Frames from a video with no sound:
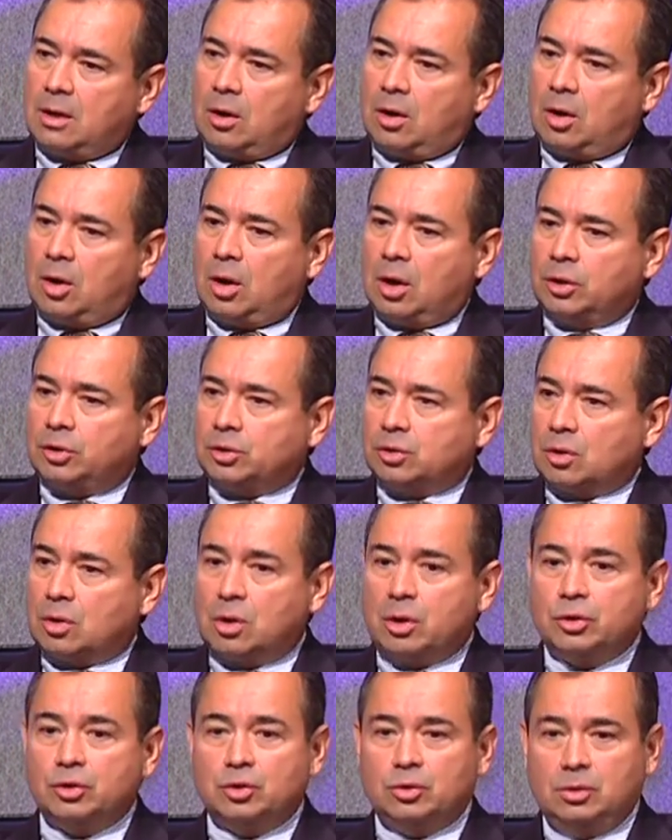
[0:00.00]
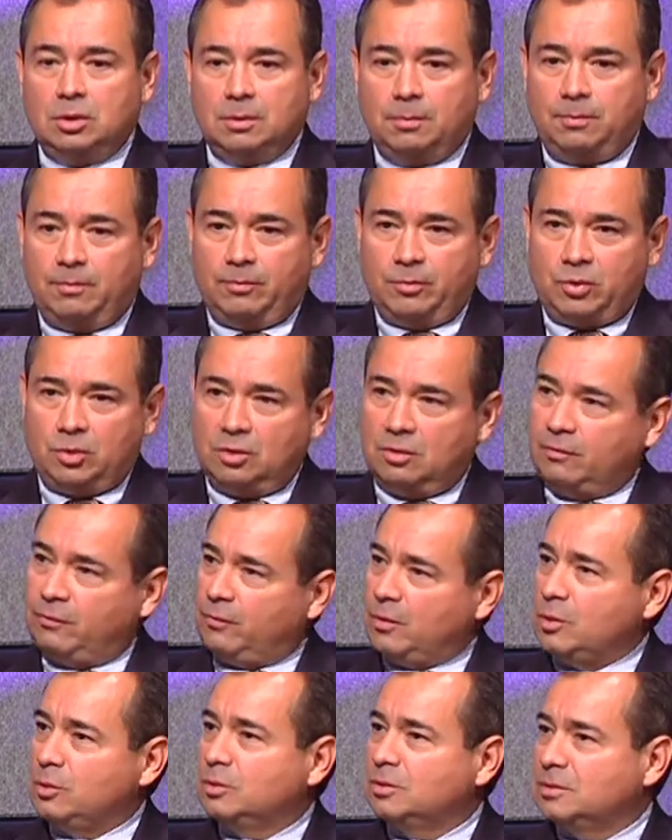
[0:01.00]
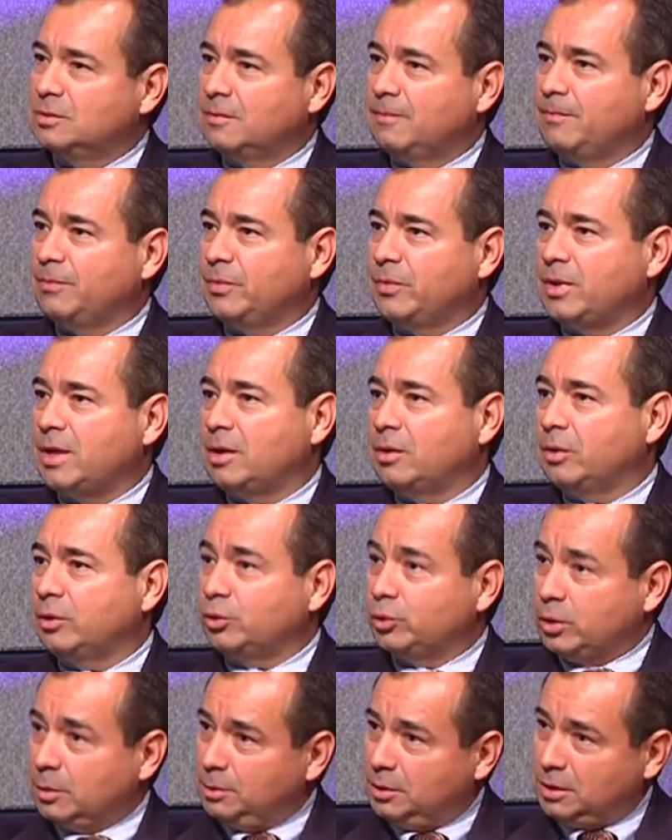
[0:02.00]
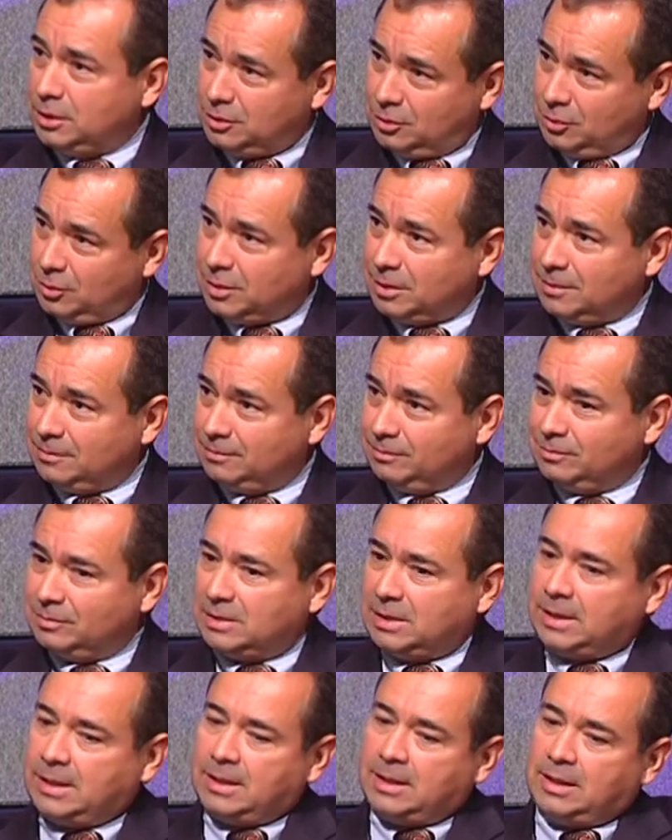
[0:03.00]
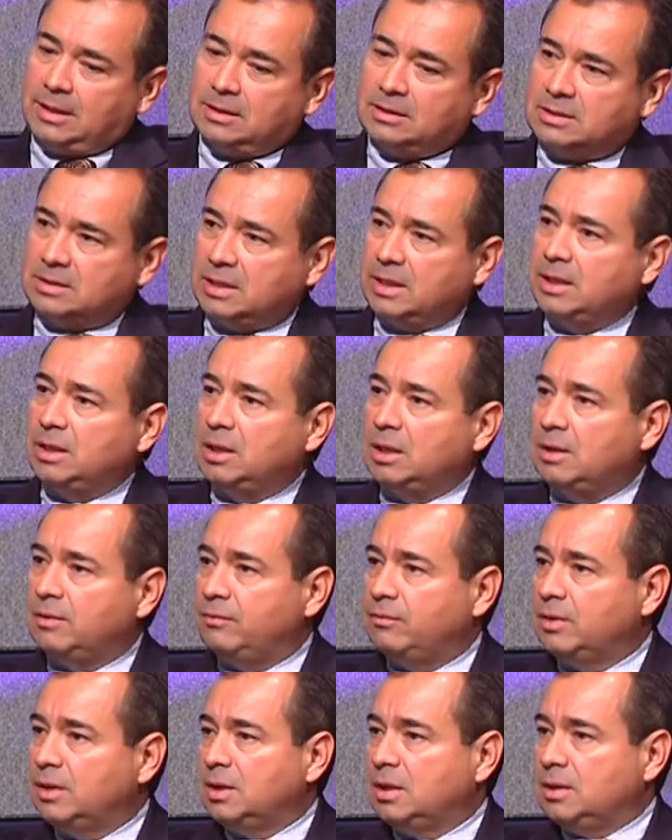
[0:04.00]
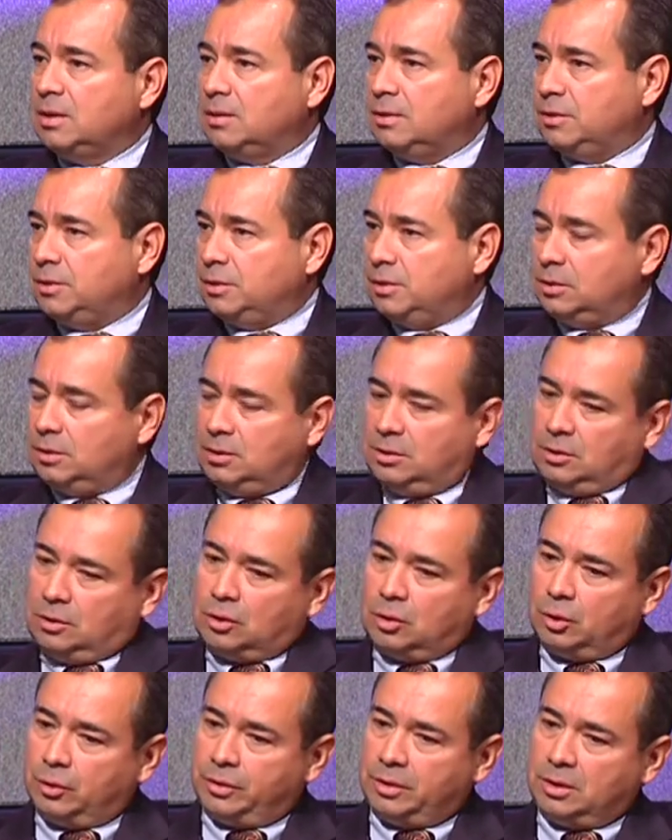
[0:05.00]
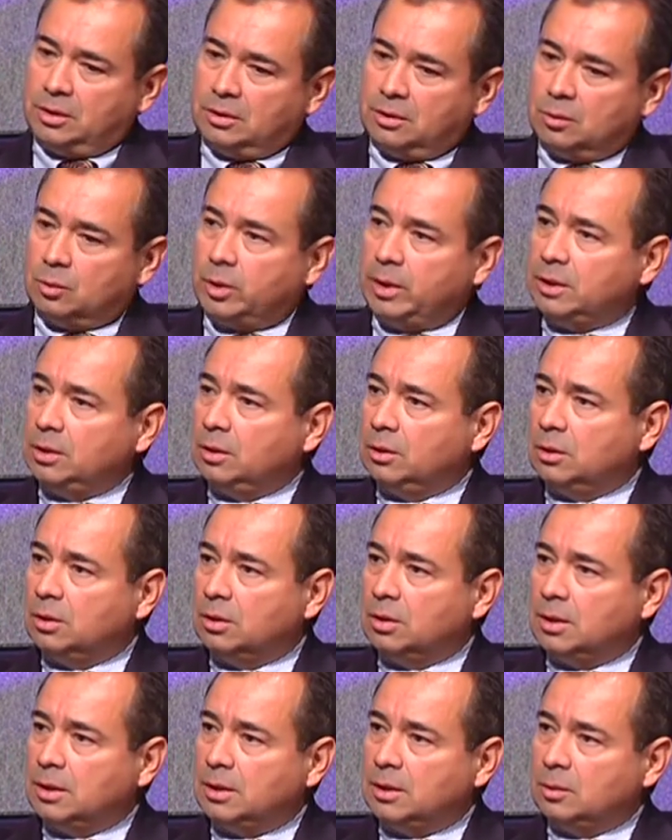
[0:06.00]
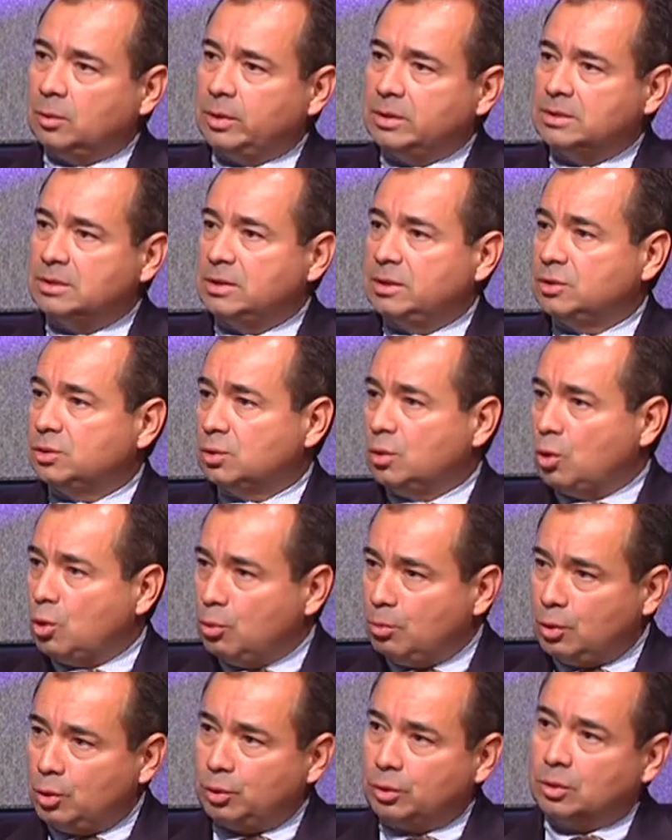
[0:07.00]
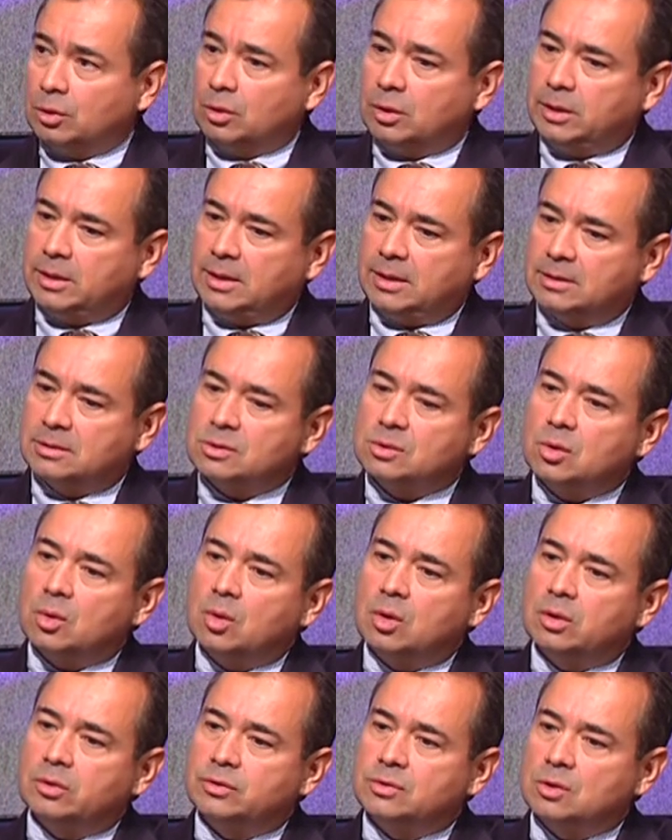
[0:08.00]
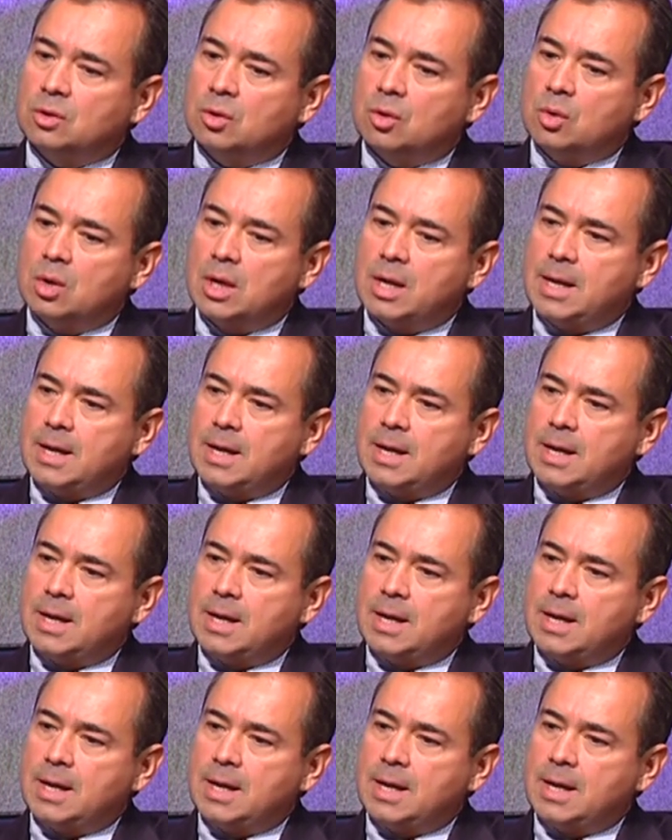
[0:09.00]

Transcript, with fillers: are charged to the to the folks that are attributing to it, and instead of the, you know the the regular uh, residential homeowner and so on. So.